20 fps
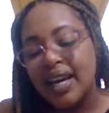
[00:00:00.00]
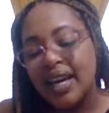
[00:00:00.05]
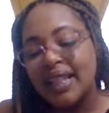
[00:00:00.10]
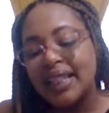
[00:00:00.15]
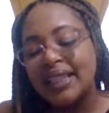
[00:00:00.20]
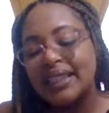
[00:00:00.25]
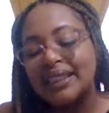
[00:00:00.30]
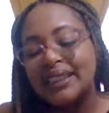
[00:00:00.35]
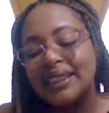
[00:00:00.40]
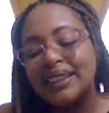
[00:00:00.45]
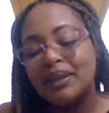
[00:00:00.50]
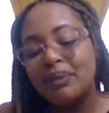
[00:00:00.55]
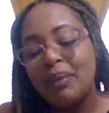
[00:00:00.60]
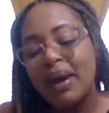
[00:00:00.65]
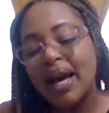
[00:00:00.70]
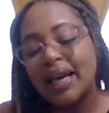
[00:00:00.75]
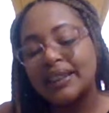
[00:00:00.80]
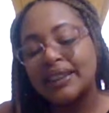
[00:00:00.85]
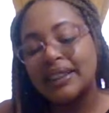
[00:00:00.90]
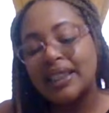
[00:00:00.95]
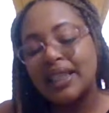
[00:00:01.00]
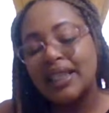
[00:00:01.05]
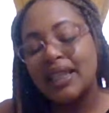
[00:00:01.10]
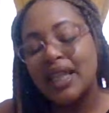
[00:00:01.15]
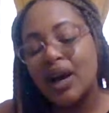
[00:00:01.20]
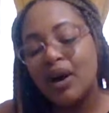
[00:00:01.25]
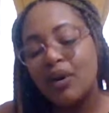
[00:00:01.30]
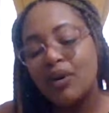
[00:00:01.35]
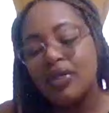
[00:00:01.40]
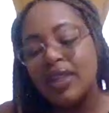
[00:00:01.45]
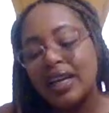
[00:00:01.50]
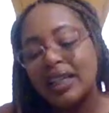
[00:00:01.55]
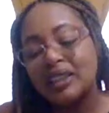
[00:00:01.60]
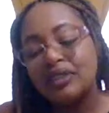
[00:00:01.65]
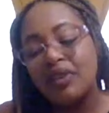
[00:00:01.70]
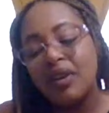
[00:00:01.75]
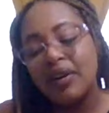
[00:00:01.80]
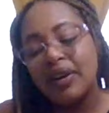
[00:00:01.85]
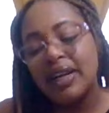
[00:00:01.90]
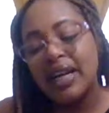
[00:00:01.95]
This is a masculine, though, that is
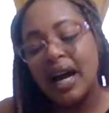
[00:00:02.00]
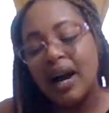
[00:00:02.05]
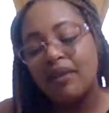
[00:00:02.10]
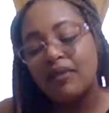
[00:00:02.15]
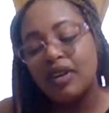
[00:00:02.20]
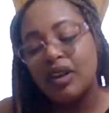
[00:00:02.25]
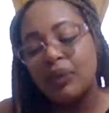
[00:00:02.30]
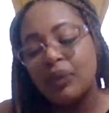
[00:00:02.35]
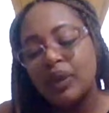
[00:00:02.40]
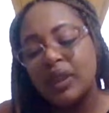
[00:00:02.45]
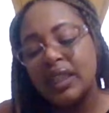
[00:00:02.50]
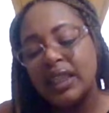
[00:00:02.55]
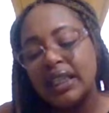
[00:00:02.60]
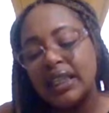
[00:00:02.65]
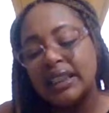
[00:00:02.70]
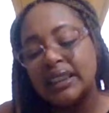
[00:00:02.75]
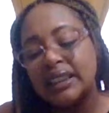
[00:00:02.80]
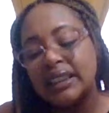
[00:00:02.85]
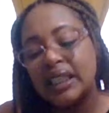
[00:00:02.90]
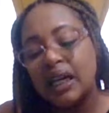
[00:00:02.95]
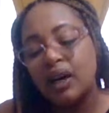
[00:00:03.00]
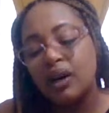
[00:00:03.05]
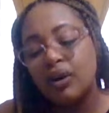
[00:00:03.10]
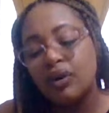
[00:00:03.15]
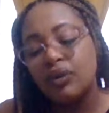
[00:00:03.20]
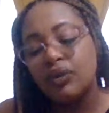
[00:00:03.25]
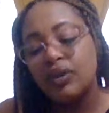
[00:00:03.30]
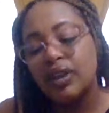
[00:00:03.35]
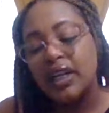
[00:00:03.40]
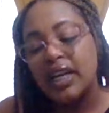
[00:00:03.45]
very confident within himself.